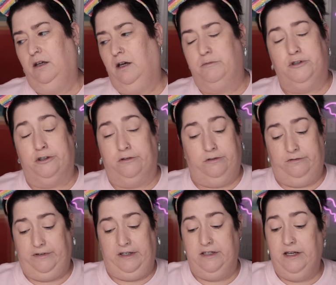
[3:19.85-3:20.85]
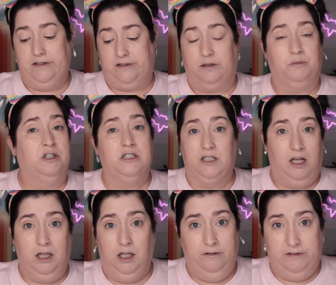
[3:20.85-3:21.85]
I'm sure they're fantastic because I
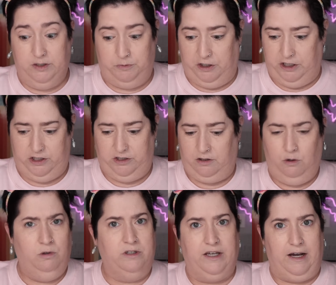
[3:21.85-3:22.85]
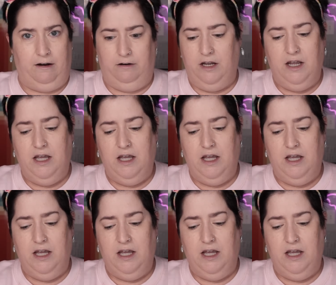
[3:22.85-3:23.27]
love his brushes. Holy cow.